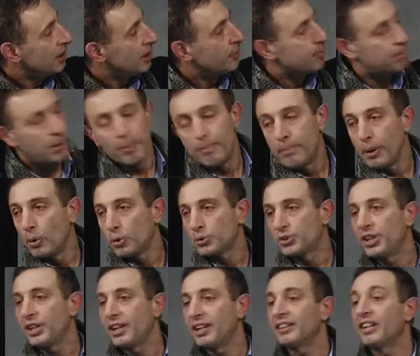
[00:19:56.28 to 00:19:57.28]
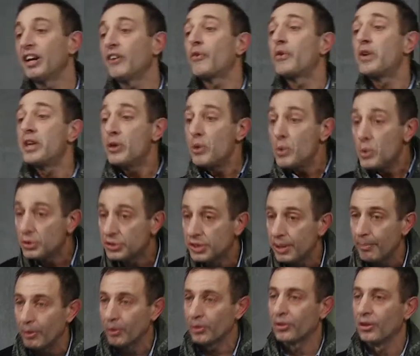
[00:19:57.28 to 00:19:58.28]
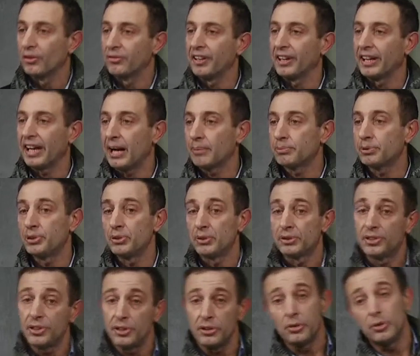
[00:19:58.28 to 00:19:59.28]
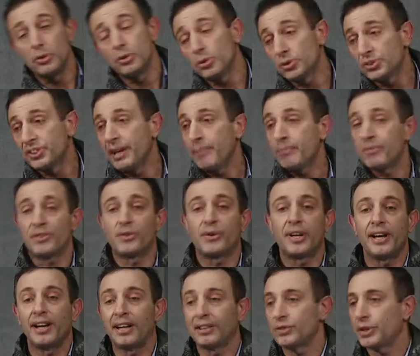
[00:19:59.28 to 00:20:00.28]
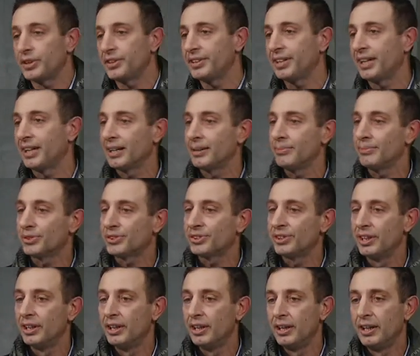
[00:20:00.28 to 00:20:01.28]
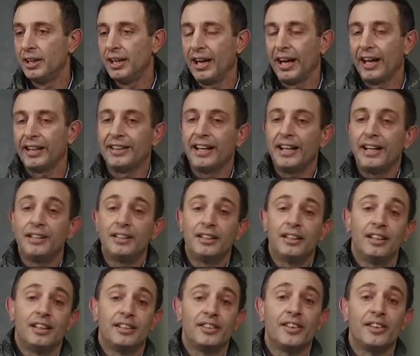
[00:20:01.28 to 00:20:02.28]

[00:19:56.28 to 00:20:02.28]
proposing the reusable coffee capsules. You use them 300 times, and then the